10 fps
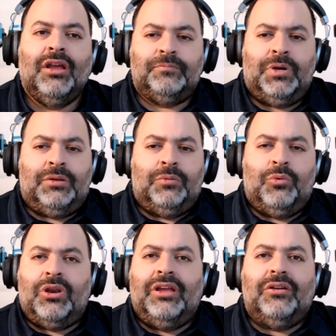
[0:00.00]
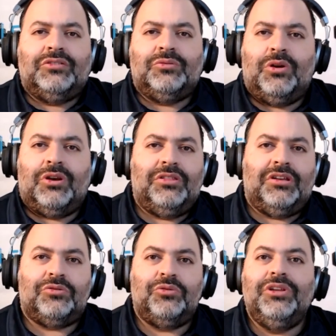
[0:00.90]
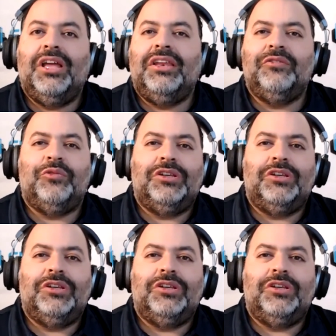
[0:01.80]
But what else? What are the creative